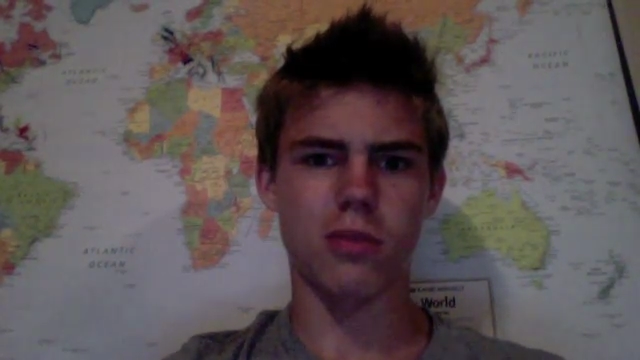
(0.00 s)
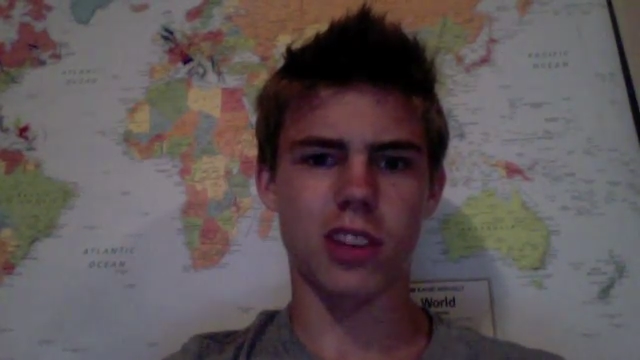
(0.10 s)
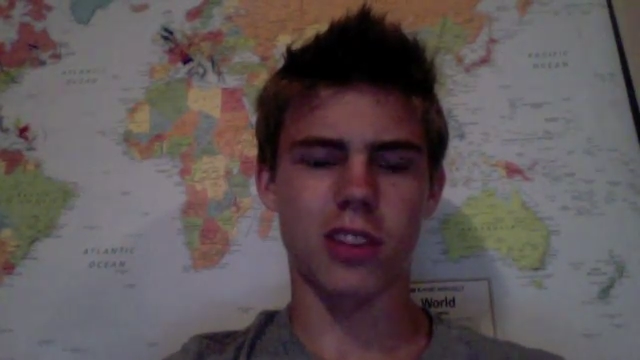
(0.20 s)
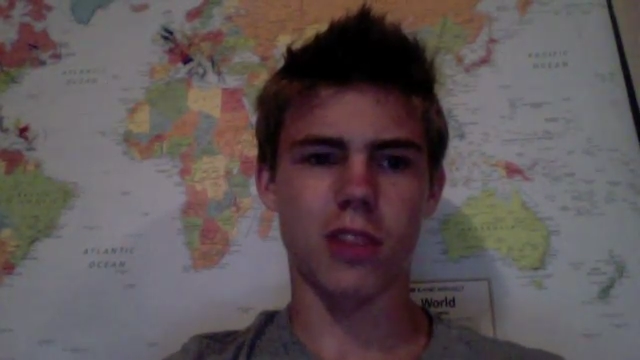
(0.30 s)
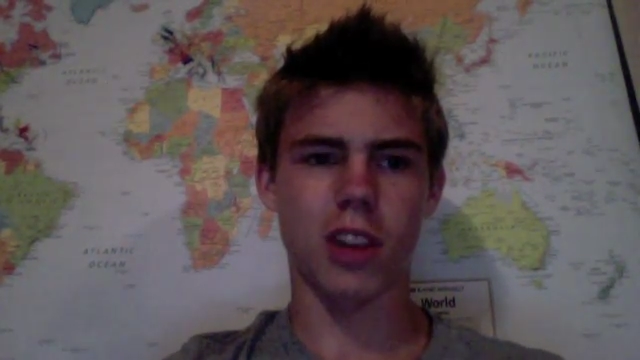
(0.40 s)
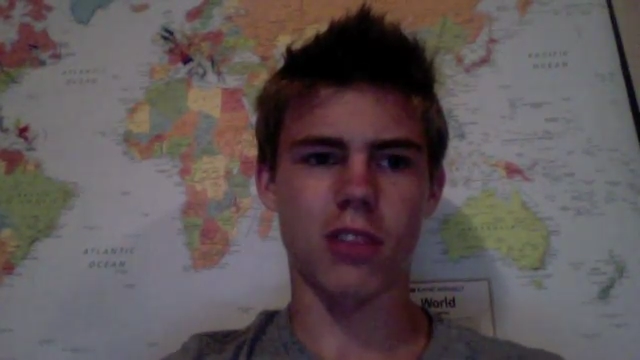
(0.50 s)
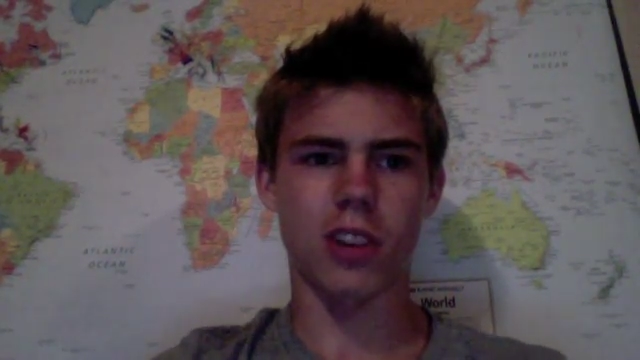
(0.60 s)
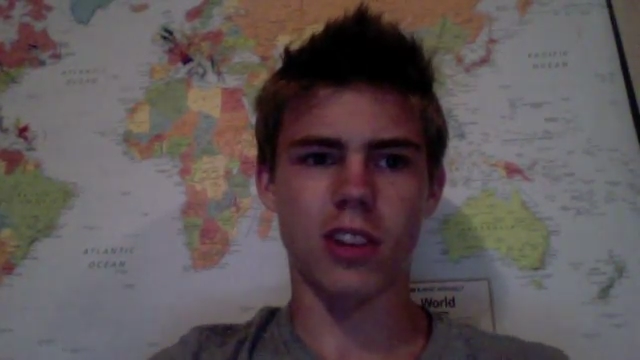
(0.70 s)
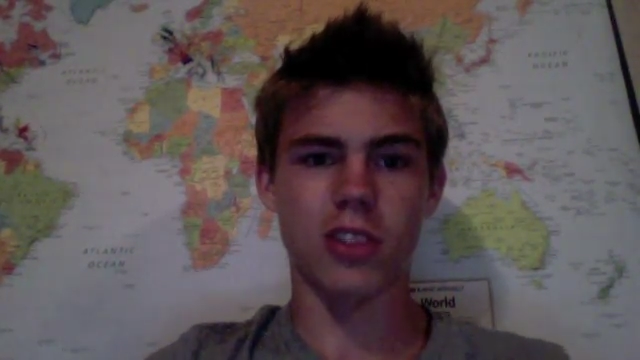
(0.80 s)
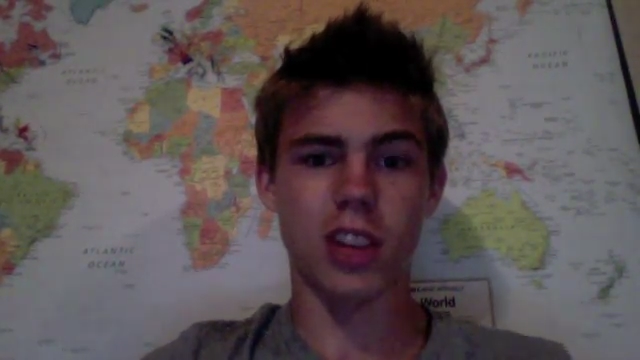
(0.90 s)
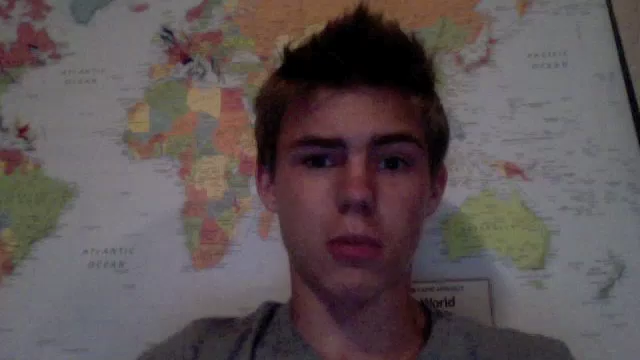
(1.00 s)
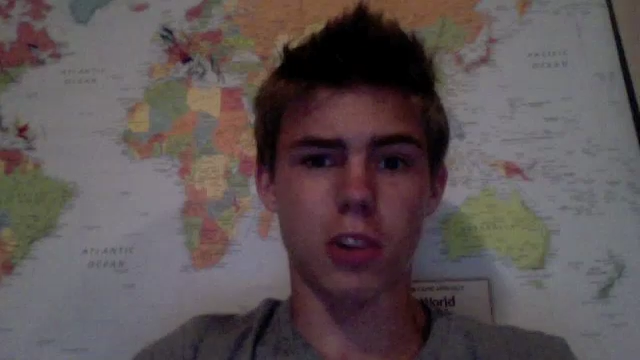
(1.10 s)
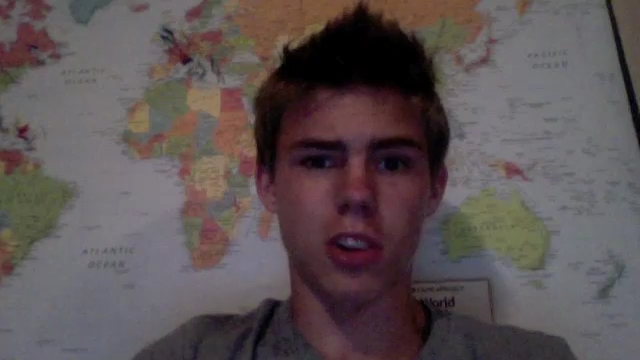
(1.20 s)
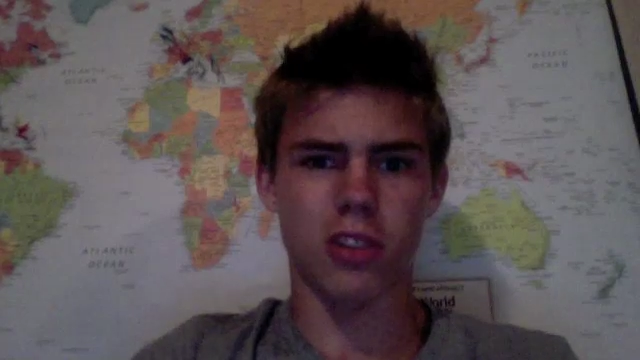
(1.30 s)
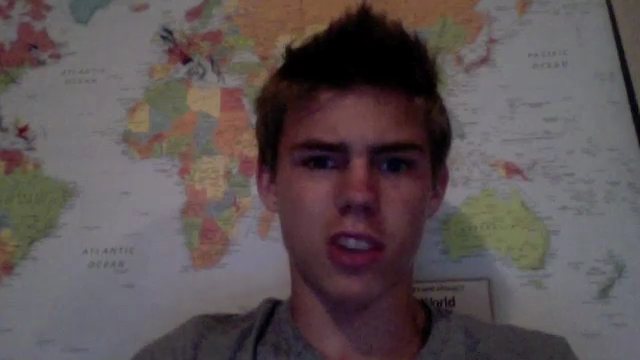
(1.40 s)
Like I don't understand
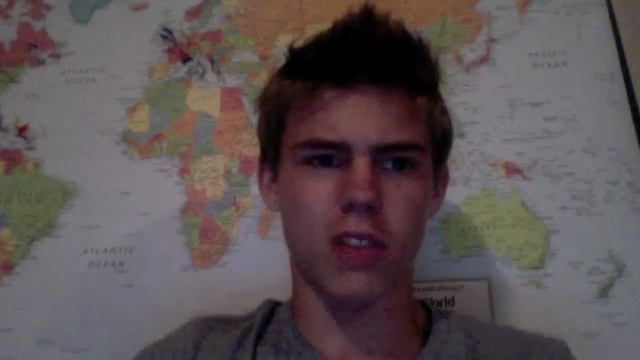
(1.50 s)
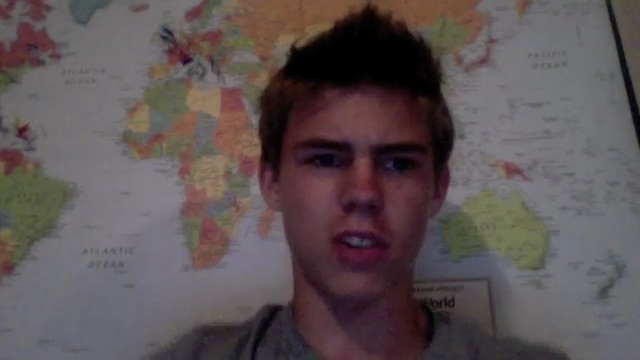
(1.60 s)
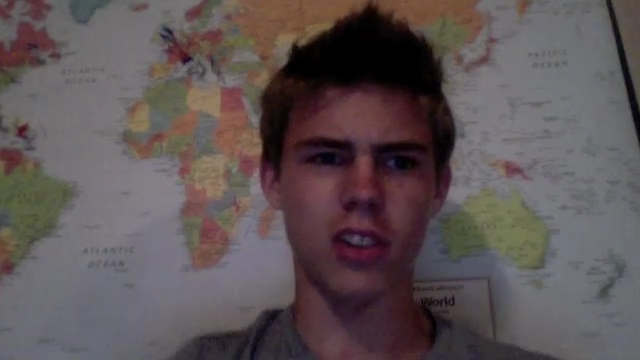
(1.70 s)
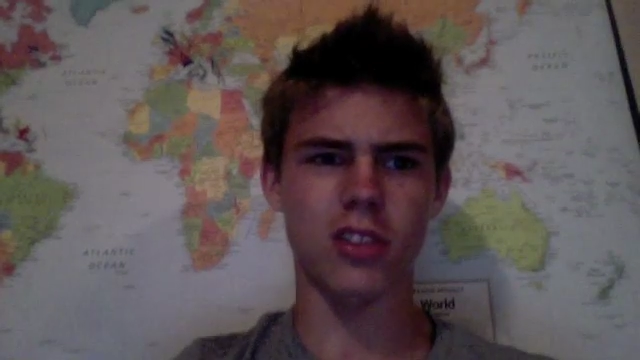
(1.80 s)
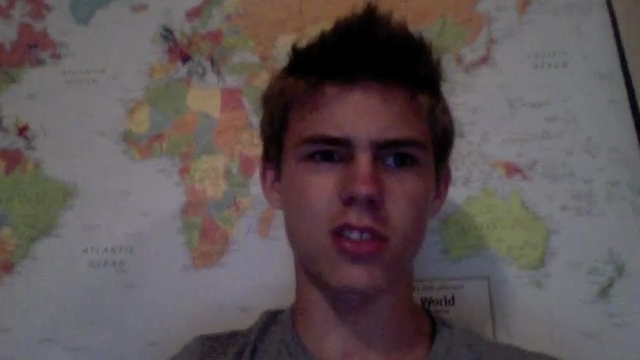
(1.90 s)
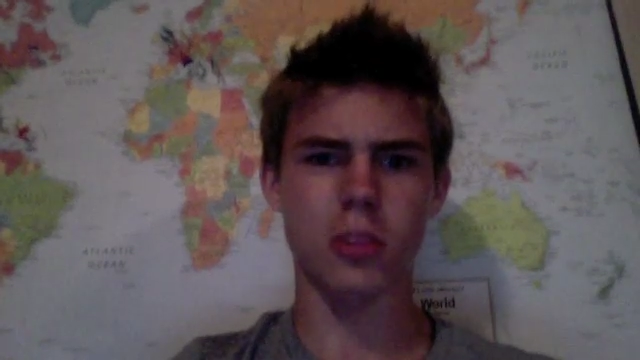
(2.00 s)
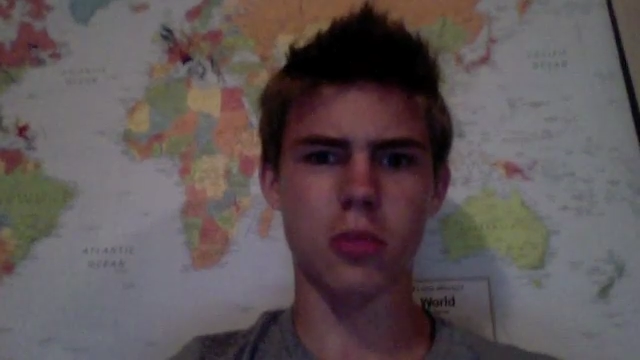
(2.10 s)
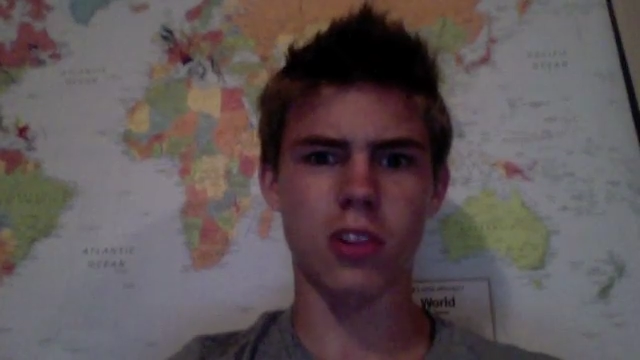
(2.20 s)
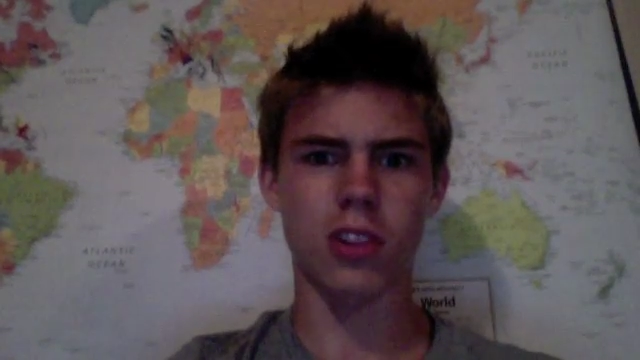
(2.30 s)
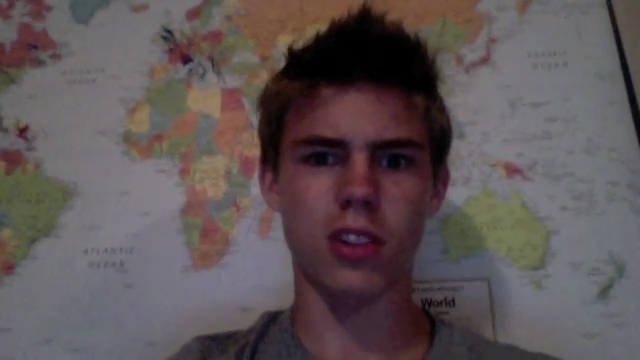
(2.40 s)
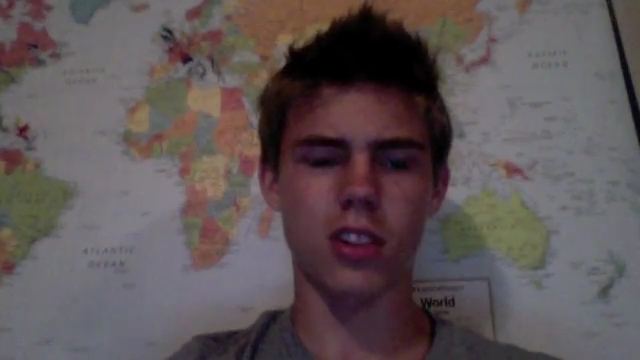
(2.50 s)
where the evidence is going to point.